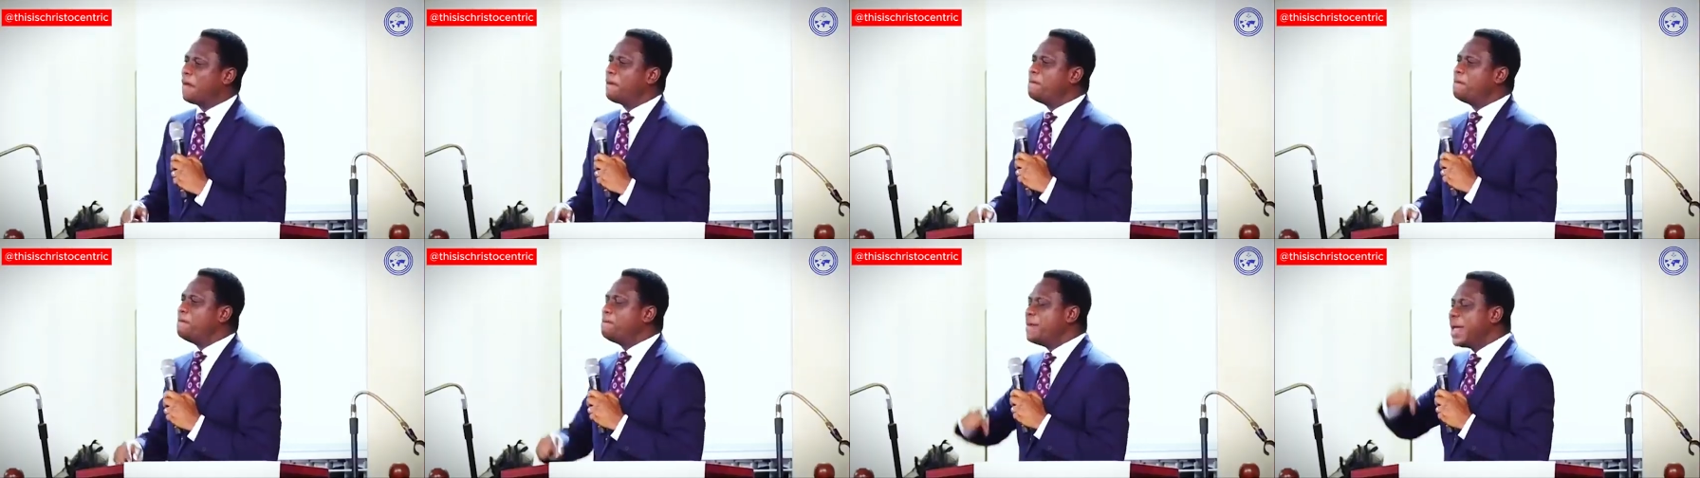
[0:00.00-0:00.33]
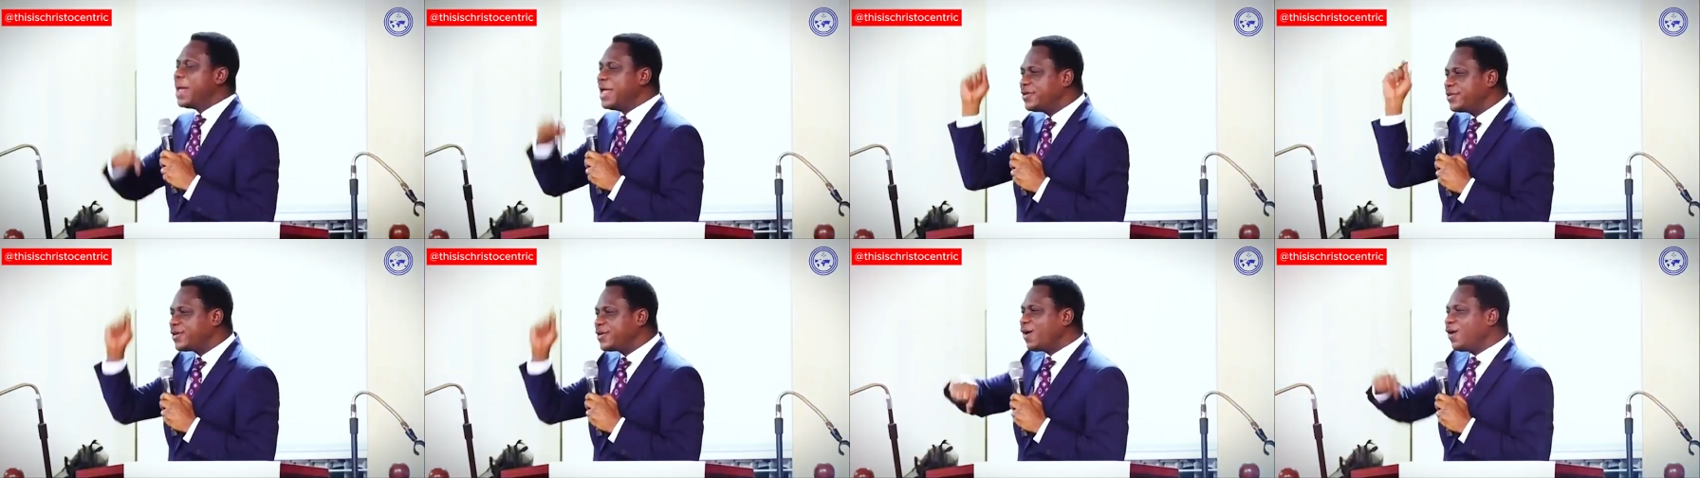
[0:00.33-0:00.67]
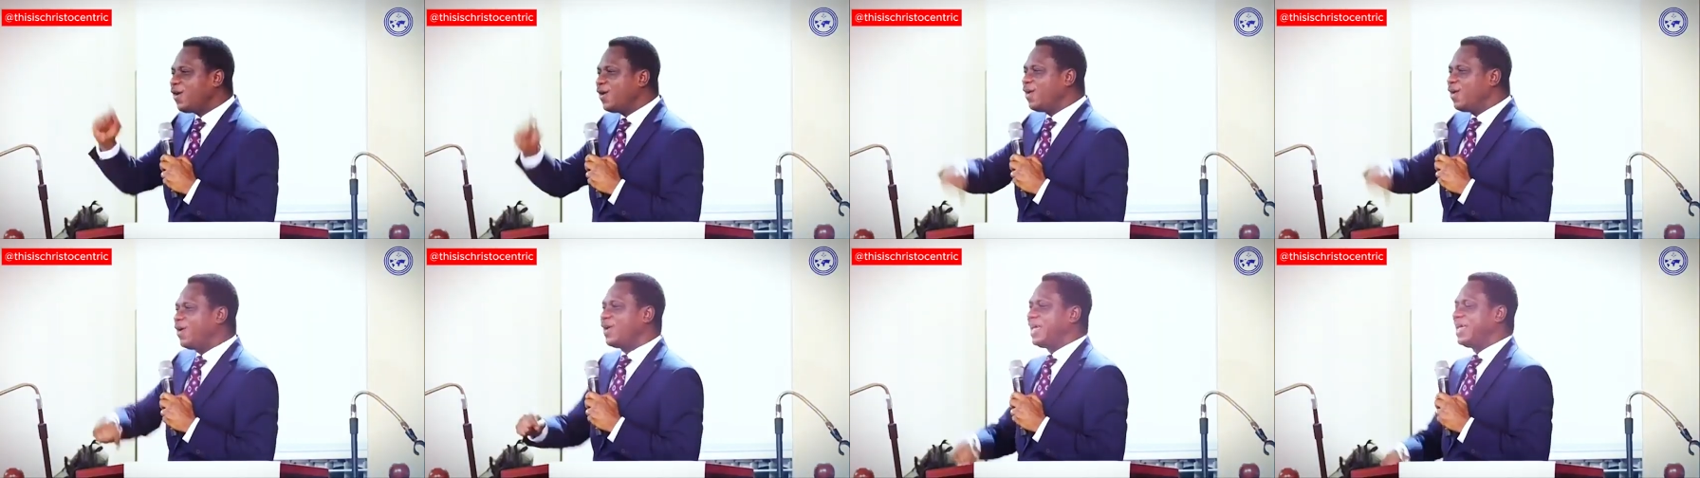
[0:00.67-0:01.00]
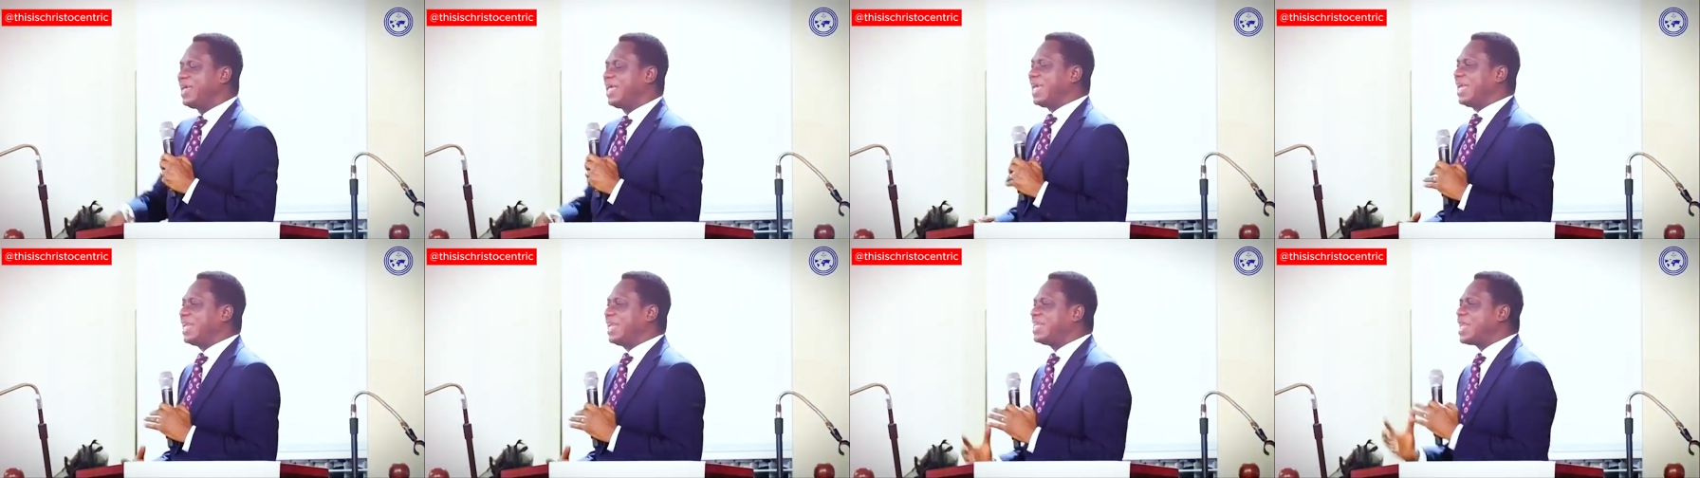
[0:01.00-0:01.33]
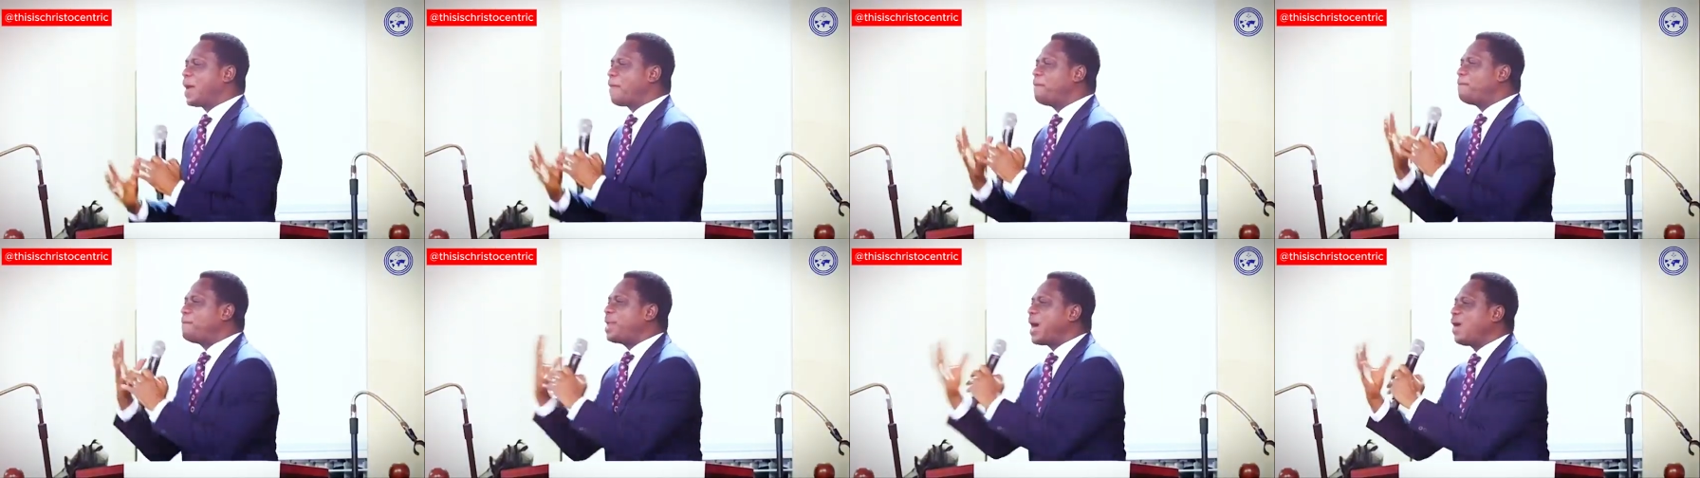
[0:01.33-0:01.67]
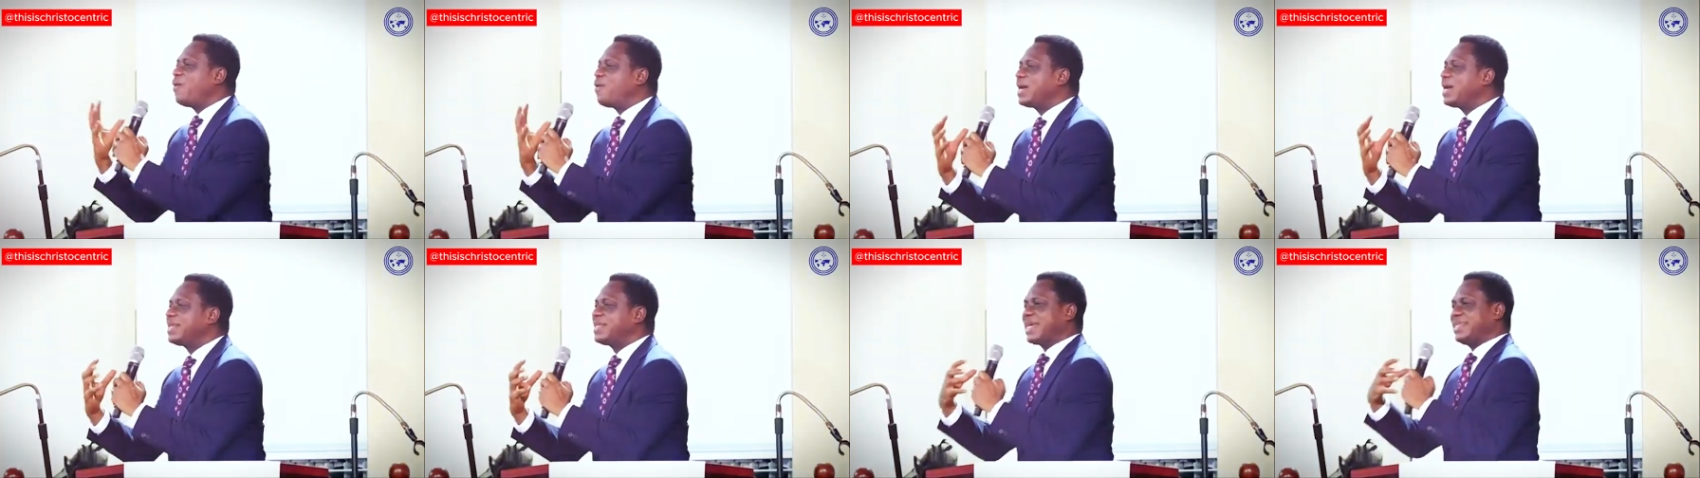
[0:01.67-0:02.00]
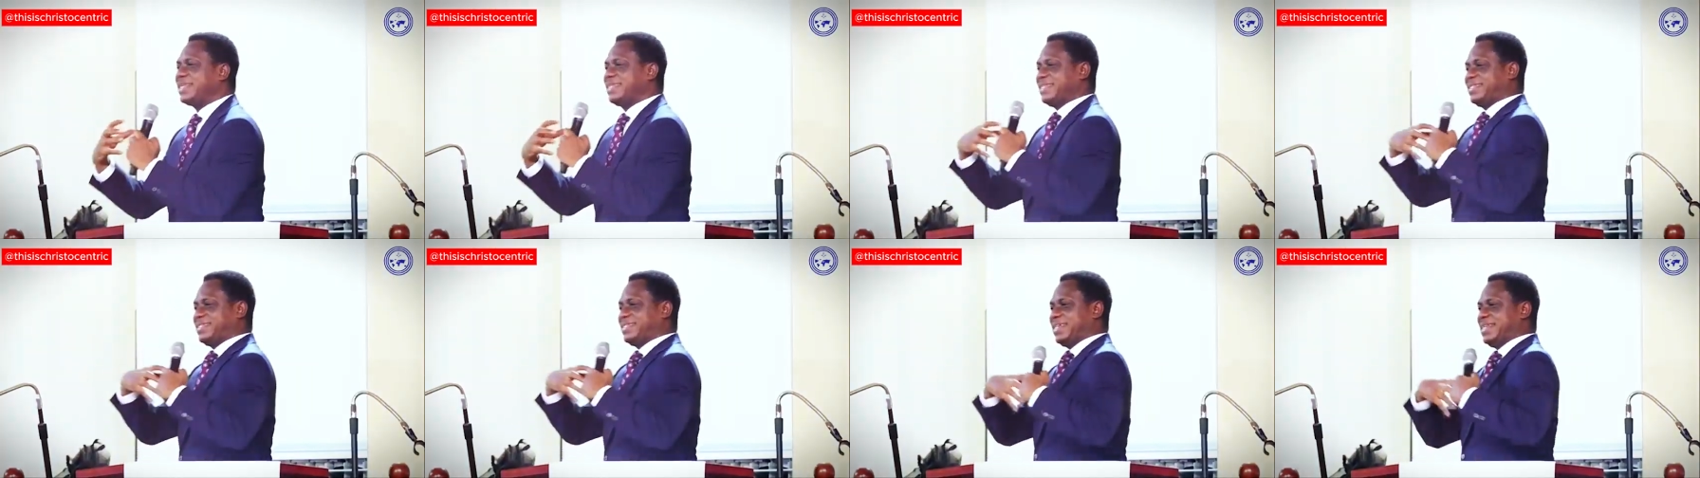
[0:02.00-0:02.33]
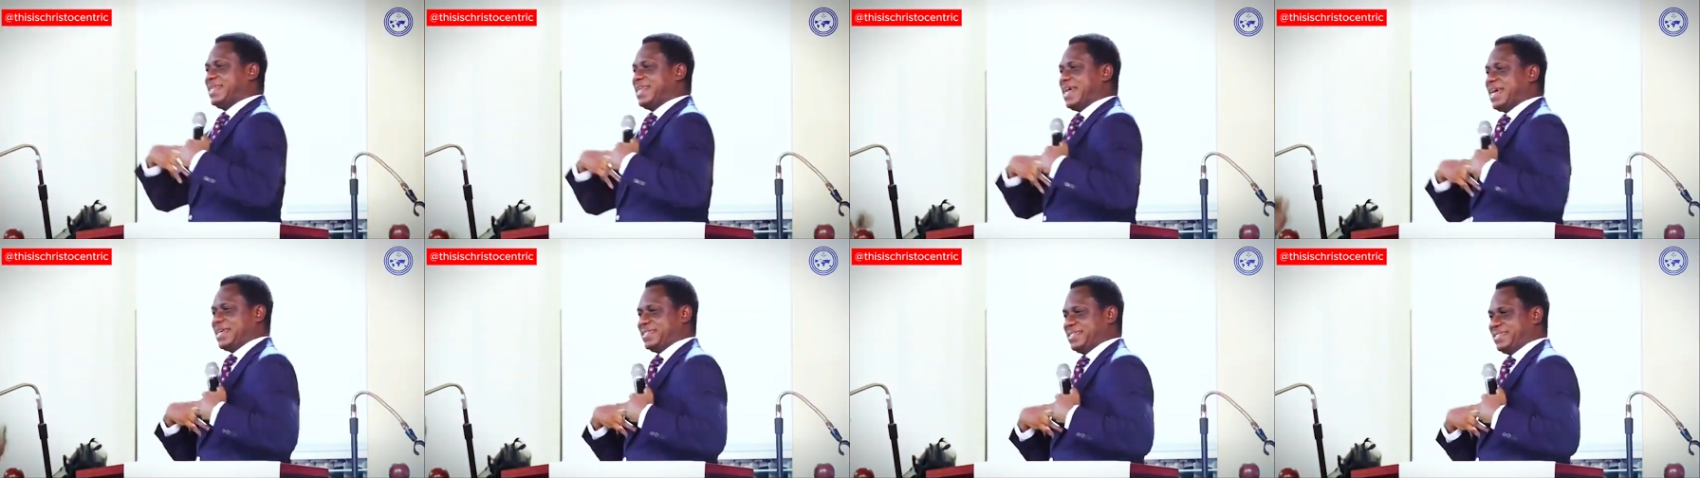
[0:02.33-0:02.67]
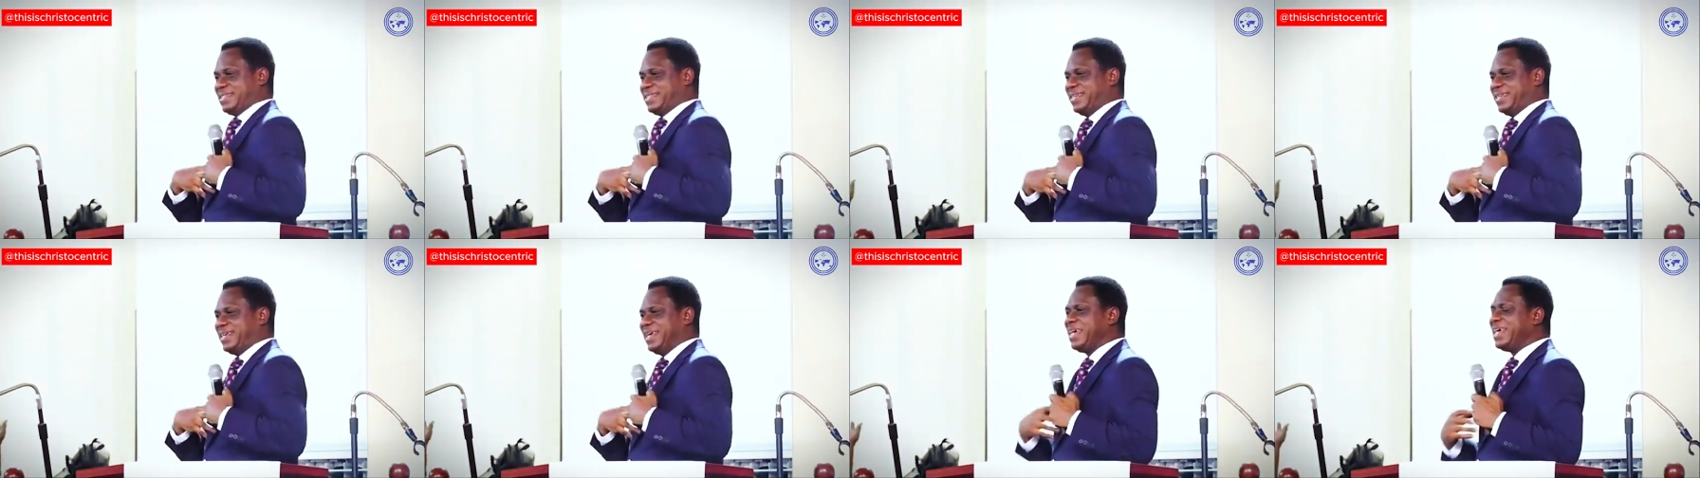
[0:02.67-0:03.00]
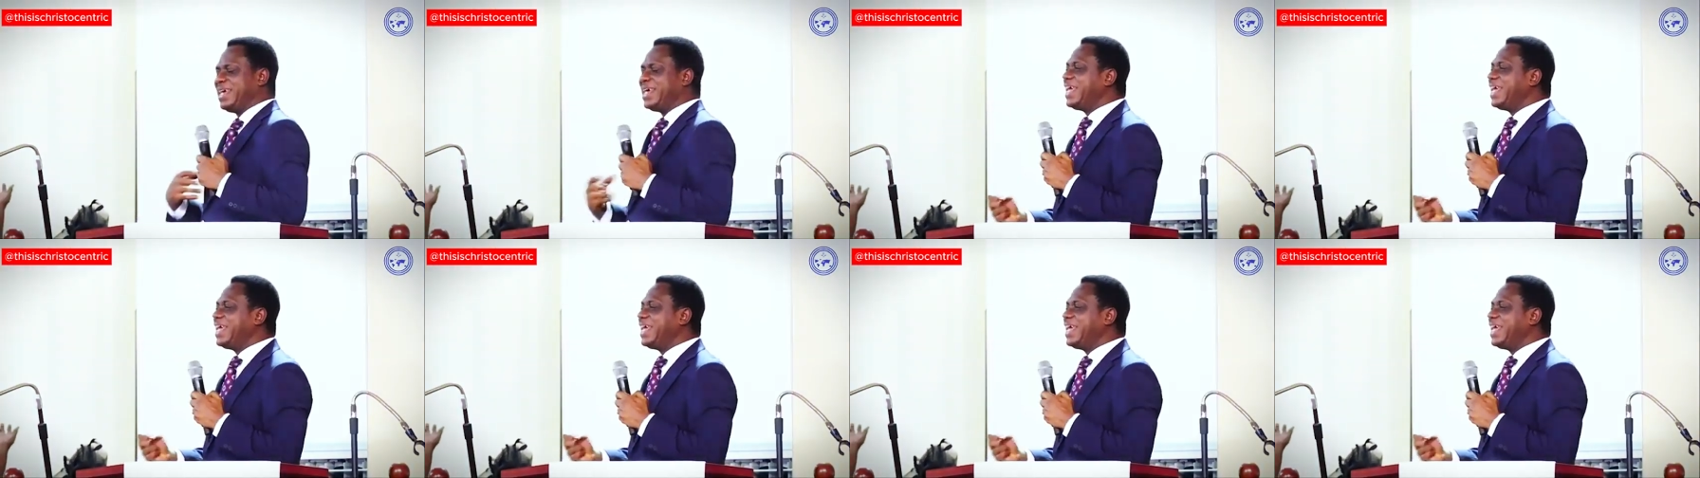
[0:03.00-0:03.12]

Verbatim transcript: Major in the power that is in us.